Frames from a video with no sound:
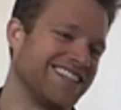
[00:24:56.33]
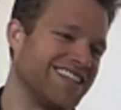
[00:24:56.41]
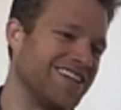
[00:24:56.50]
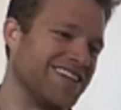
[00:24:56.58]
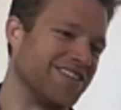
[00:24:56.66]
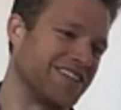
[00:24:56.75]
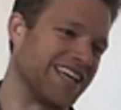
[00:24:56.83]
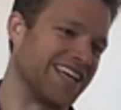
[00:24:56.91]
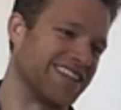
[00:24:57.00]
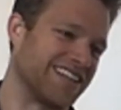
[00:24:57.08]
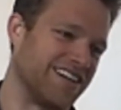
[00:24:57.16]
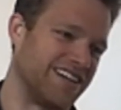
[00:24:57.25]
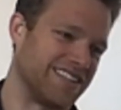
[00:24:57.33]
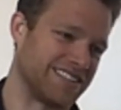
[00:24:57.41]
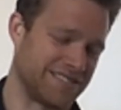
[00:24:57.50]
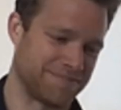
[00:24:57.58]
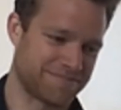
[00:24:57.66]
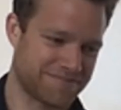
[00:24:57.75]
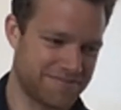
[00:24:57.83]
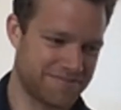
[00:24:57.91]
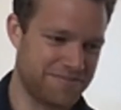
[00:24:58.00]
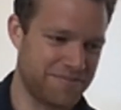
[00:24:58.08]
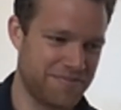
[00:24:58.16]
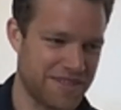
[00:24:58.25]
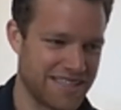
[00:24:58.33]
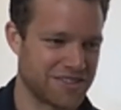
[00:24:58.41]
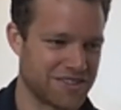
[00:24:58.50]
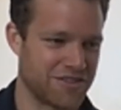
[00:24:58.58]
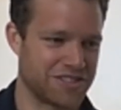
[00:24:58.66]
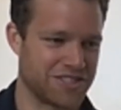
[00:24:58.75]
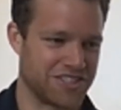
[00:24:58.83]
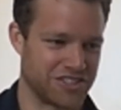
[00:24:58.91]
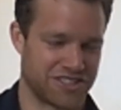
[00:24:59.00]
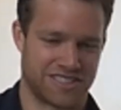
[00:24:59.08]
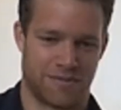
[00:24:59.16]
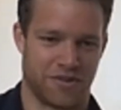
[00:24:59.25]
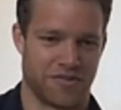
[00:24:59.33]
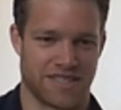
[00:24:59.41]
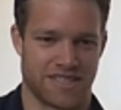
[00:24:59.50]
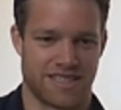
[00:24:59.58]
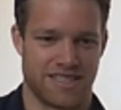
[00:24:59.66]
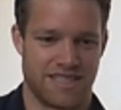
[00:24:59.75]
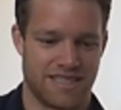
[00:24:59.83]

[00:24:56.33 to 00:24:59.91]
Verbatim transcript: uh, looking at the cost. So those are just some of the